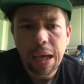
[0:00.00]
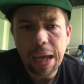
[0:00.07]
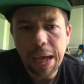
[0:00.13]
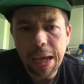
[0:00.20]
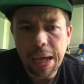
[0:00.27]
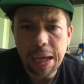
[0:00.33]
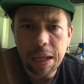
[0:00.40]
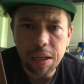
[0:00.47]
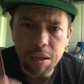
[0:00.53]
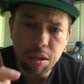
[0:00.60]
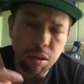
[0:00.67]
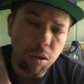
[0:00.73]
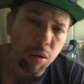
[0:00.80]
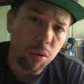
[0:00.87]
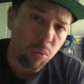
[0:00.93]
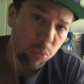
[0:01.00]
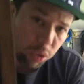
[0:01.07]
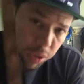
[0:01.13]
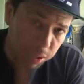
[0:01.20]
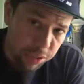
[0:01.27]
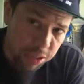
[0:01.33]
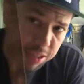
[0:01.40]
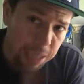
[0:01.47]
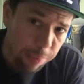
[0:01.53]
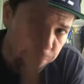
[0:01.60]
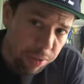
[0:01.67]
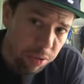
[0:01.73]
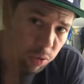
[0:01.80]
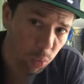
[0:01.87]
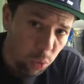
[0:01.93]
and we're going to step
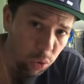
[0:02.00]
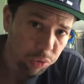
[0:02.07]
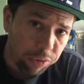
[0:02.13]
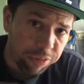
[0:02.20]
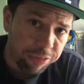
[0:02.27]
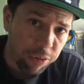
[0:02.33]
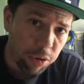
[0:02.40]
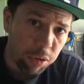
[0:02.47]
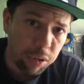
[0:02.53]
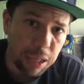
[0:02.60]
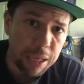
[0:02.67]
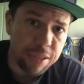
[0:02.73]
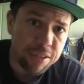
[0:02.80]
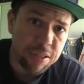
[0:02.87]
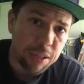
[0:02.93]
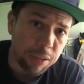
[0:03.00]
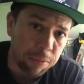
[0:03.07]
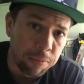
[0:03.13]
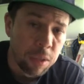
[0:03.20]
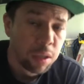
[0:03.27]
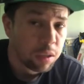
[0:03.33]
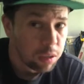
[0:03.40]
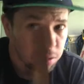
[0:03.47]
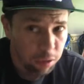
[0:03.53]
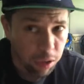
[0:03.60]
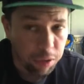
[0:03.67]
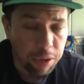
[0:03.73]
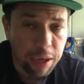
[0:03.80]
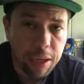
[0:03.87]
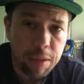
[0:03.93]
into the world of fertilizing.
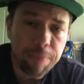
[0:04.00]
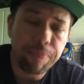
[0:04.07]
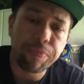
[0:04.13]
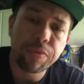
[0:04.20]
All right,